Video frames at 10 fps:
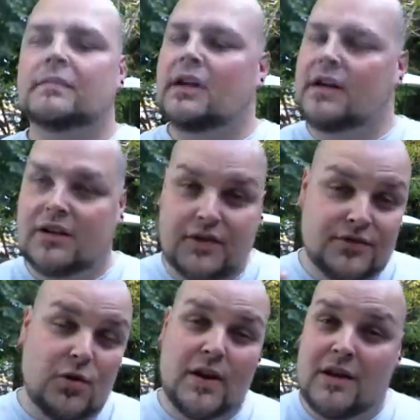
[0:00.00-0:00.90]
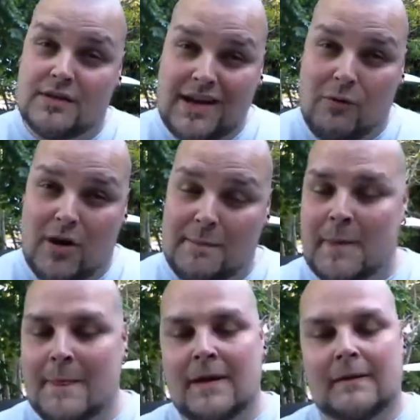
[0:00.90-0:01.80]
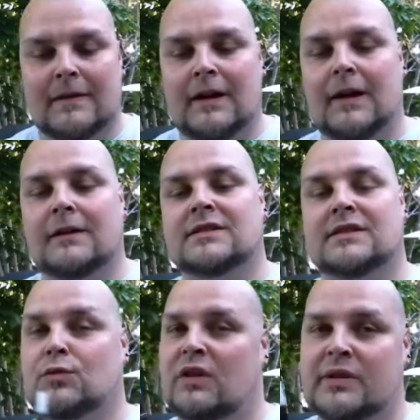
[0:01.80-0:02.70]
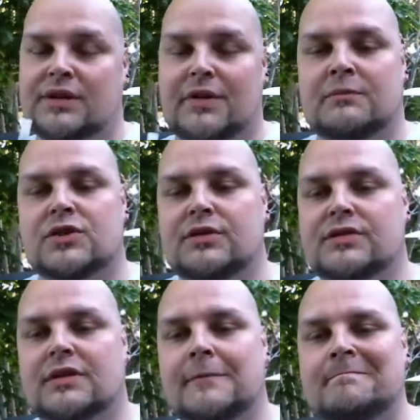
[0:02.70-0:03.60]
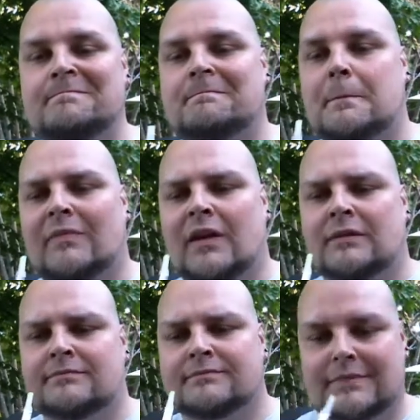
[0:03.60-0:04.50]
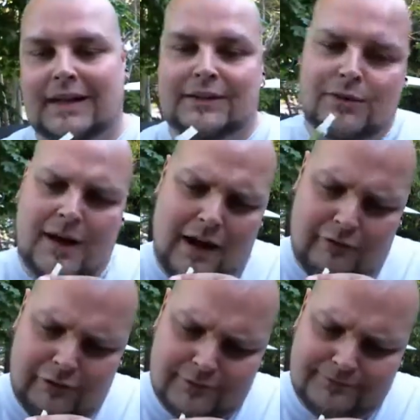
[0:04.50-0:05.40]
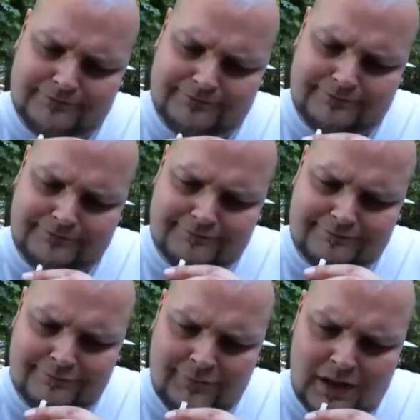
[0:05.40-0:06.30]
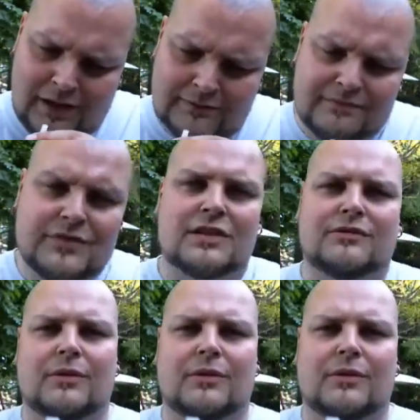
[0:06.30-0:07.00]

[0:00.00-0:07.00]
I got good throat hit on that one. Uh, this is 12 milligram juice. Um, I do have, you know, just